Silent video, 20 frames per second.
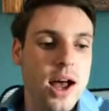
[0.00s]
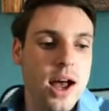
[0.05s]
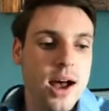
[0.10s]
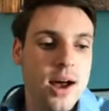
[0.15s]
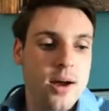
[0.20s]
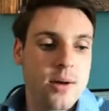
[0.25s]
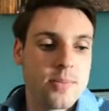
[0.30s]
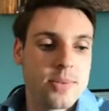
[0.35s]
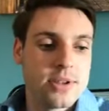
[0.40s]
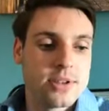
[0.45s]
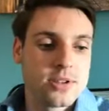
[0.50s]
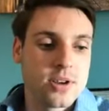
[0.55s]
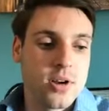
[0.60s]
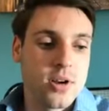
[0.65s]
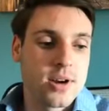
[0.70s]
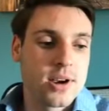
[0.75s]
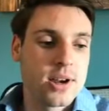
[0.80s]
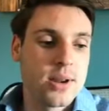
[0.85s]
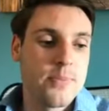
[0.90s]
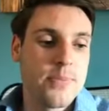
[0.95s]
I'll be
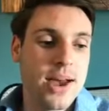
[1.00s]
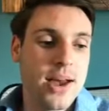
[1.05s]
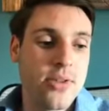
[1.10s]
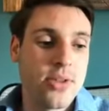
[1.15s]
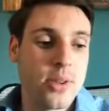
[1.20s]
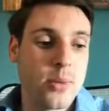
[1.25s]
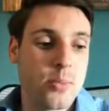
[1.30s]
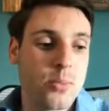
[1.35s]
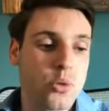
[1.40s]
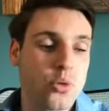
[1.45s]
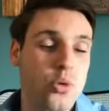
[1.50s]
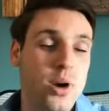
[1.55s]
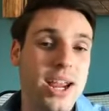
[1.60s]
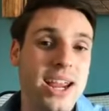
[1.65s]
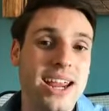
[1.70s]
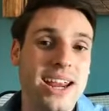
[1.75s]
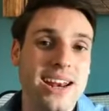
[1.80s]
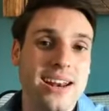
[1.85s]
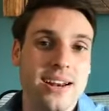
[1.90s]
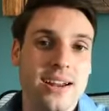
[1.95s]
talking about the
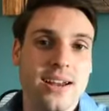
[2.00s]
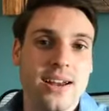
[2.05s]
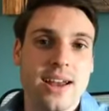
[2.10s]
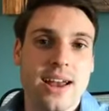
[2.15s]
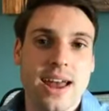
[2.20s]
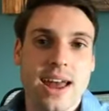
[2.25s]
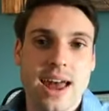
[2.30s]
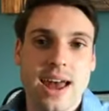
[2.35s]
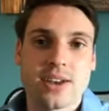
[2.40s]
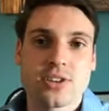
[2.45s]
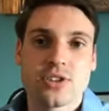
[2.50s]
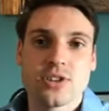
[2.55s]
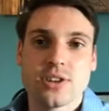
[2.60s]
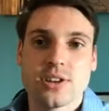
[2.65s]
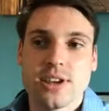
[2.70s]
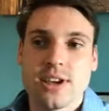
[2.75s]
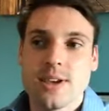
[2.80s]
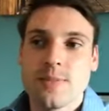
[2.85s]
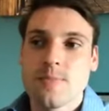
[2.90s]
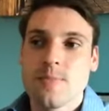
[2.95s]
brain,
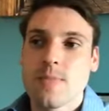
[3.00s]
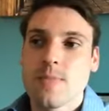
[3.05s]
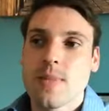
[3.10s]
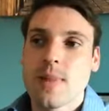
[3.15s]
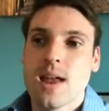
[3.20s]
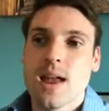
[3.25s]
actually,